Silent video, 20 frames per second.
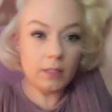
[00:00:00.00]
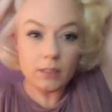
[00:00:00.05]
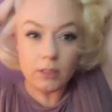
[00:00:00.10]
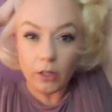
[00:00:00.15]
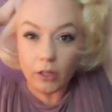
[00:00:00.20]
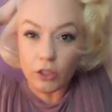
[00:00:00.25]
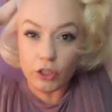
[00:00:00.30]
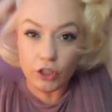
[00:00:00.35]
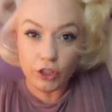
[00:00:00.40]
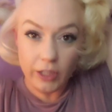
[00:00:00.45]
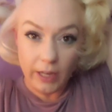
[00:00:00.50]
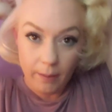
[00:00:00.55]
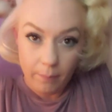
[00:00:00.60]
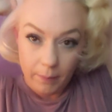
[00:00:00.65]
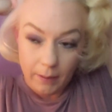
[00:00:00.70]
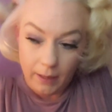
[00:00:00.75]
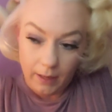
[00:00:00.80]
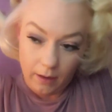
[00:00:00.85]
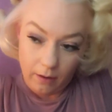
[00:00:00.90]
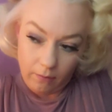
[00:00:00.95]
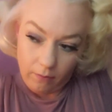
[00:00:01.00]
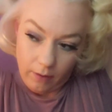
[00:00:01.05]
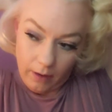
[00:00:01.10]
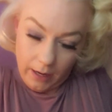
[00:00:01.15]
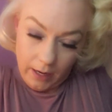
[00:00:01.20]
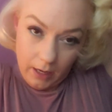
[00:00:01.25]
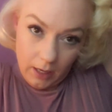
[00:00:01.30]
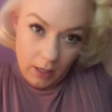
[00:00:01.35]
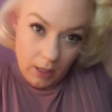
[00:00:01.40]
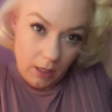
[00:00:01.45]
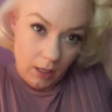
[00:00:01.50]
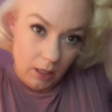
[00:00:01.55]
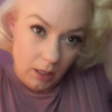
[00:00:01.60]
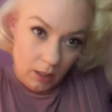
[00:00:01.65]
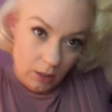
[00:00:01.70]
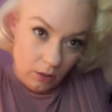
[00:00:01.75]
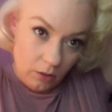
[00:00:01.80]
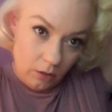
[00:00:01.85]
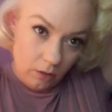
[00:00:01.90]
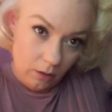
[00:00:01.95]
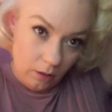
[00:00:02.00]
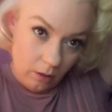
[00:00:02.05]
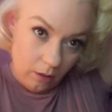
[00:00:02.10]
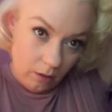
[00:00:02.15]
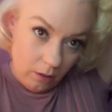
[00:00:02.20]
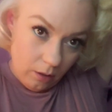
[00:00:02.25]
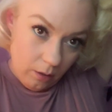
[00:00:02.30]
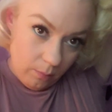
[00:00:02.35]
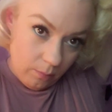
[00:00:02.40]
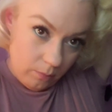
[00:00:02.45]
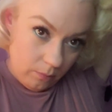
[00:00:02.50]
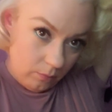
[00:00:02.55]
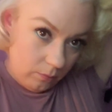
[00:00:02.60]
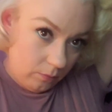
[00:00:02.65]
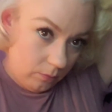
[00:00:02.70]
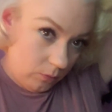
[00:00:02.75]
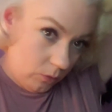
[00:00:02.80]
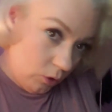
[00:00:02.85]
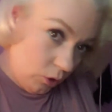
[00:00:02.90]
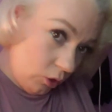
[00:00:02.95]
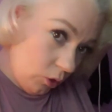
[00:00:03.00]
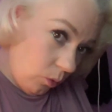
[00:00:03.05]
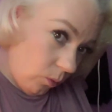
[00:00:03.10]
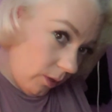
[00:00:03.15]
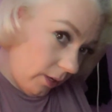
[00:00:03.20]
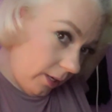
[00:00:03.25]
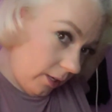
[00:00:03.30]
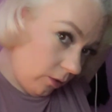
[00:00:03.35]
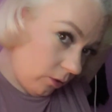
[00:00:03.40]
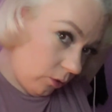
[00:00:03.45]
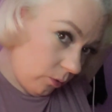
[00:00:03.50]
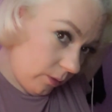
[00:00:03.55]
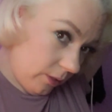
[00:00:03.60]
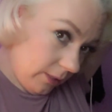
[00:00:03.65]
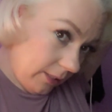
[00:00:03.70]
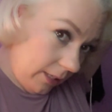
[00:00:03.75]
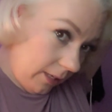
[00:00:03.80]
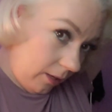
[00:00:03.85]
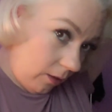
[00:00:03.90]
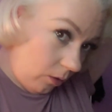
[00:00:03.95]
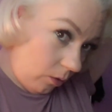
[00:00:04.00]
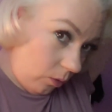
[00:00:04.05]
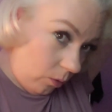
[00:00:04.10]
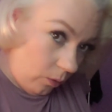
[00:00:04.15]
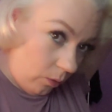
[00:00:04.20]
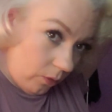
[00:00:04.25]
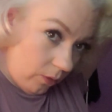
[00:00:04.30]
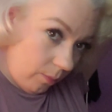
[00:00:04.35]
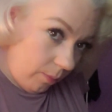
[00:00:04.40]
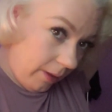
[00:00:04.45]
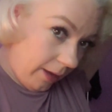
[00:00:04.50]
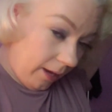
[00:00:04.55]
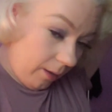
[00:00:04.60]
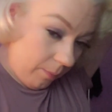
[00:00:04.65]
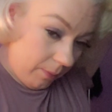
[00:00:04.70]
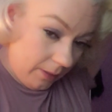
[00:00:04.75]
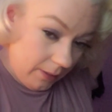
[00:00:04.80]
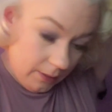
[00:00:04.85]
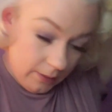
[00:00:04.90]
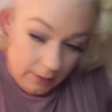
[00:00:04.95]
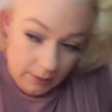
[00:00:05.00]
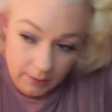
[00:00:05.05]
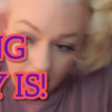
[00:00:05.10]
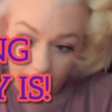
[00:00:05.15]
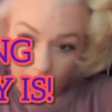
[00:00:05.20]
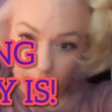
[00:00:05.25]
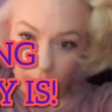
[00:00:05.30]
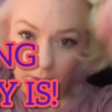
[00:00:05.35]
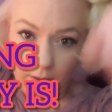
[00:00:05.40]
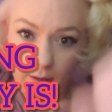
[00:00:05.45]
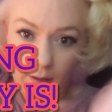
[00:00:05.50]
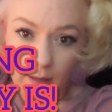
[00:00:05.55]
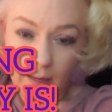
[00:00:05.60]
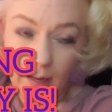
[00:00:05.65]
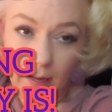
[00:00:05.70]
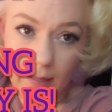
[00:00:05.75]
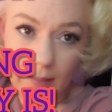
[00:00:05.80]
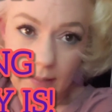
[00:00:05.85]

start shaping it, right? So what I do is like I'll hold the back pieces up. I'll